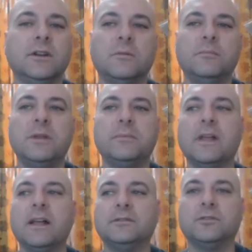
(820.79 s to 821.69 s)
people
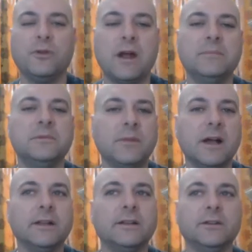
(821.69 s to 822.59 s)
that have subscribed to
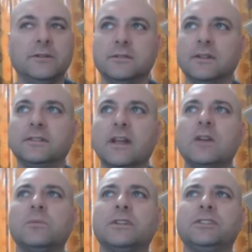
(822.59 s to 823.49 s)
my news list. I
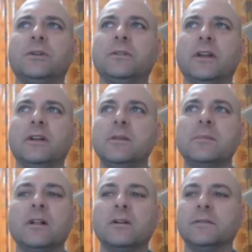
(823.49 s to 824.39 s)
don't want to show their
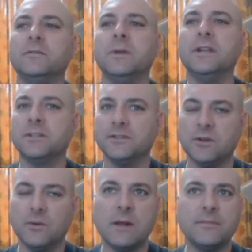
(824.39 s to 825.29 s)
email or information,
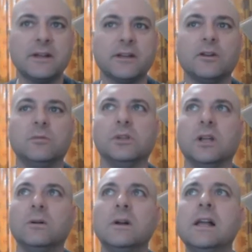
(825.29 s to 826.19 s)
so I'm not going to go
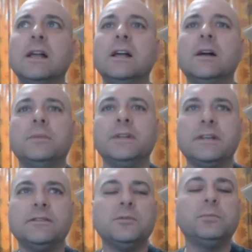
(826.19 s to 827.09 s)
below. But it
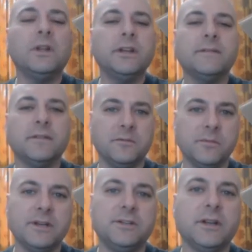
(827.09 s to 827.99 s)
gives you plenty of
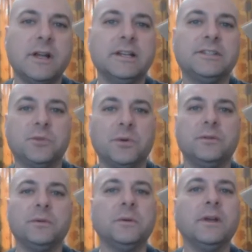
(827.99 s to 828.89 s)
information to kind of sort
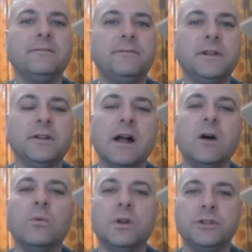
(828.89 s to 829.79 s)
through and figure
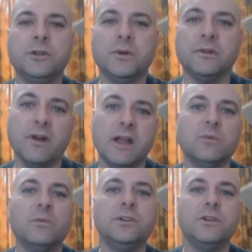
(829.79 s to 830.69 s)
out what you're doing
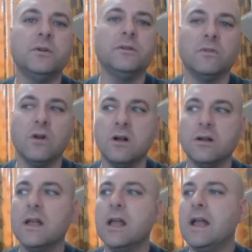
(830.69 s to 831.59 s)
right, what you're doing
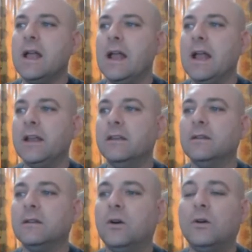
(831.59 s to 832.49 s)
wrong, and
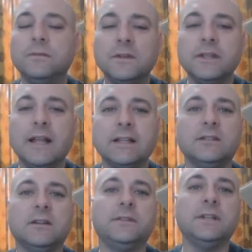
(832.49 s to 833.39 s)
hopefully that's
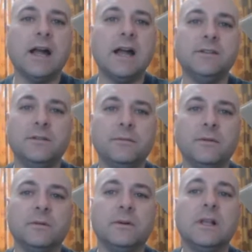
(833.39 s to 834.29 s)
enough to guide you
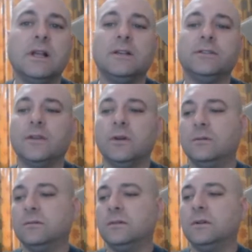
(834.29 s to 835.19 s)
through.
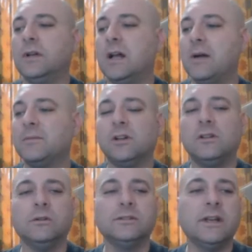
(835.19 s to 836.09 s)
So I'm going to
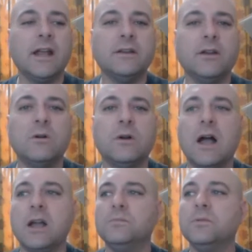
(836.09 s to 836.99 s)
close on that note.
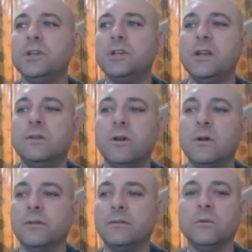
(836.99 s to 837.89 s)
I appreciate you
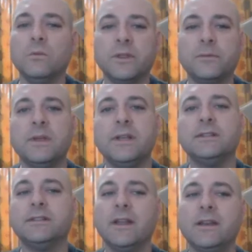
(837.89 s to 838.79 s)
going through with me.
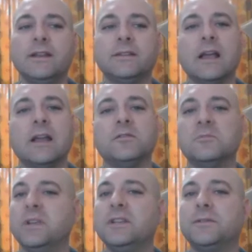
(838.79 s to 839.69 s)
Sendy is kind of a
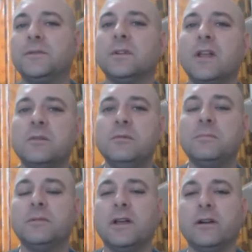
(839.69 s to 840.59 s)
beast for a lot of
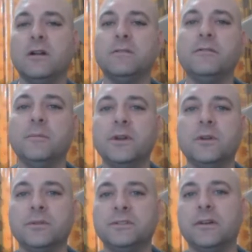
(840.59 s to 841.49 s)
people that are unfamiliar
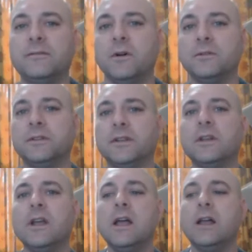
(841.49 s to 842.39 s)
with self-hosted
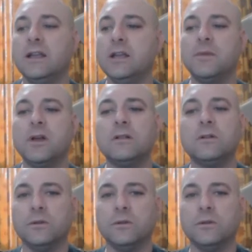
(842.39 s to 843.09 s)
email or